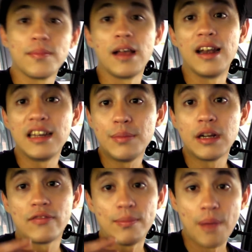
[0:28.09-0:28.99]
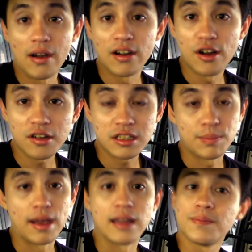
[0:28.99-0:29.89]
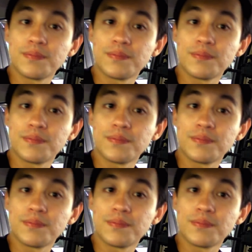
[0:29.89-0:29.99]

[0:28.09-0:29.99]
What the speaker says: A little bit of a paradox, but